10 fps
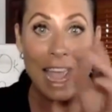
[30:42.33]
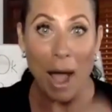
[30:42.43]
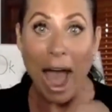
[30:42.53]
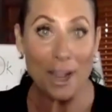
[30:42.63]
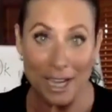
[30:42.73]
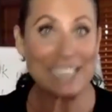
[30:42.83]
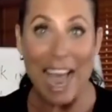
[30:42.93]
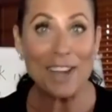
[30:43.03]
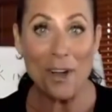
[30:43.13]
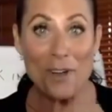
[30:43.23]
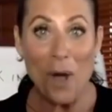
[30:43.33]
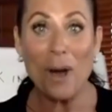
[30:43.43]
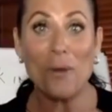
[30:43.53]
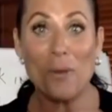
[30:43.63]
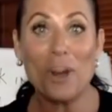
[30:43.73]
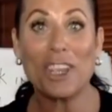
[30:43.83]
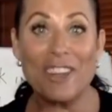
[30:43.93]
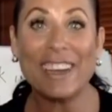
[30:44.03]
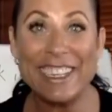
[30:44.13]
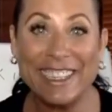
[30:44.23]
Because I don't know what work you're
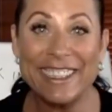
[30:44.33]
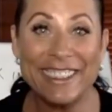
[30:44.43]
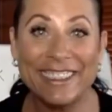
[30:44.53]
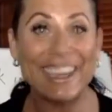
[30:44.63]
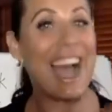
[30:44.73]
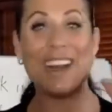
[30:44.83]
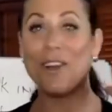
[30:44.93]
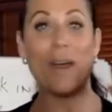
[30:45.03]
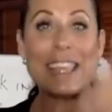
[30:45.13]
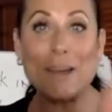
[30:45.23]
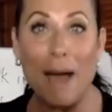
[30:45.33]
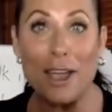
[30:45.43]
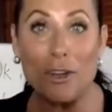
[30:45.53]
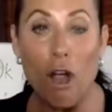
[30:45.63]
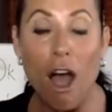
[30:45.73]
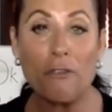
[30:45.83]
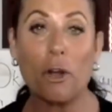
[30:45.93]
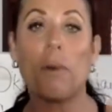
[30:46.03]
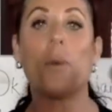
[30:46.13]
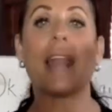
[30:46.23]
going to do. I don't know anything about your offer.
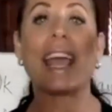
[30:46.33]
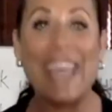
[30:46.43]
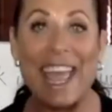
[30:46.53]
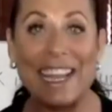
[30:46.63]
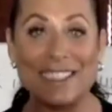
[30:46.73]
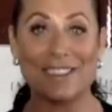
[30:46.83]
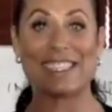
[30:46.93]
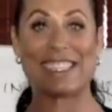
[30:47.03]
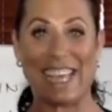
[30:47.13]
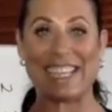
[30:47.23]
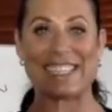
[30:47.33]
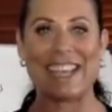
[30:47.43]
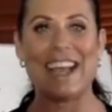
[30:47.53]
But what I can do is this.